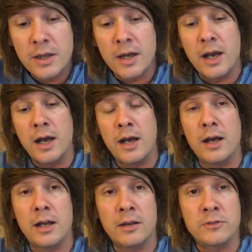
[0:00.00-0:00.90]

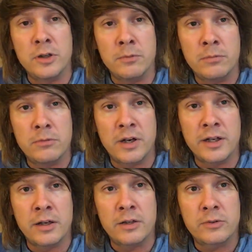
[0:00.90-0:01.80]
I love doing radio.
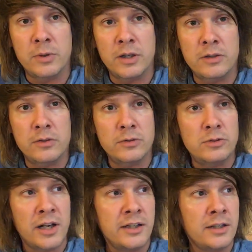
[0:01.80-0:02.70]
That's what I sort of
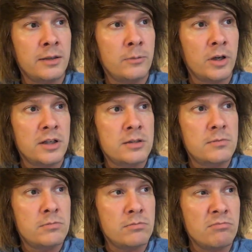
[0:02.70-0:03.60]
trained in and what I
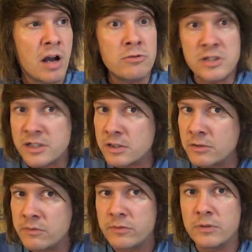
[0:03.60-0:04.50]
mostly do,
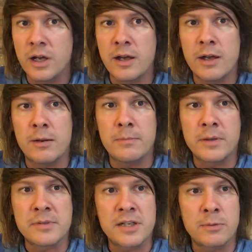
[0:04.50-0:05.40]

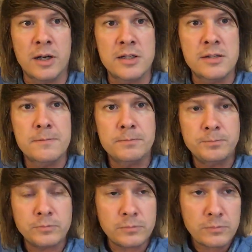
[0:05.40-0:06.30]
BBC-wise,
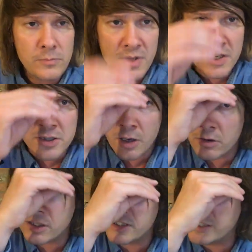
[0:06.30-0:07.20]

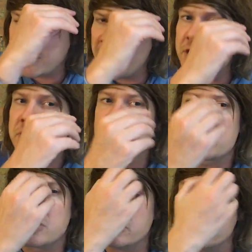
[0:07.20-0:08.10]
historically, and occasionally
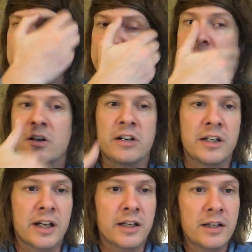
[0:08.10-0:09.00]
still to this very day.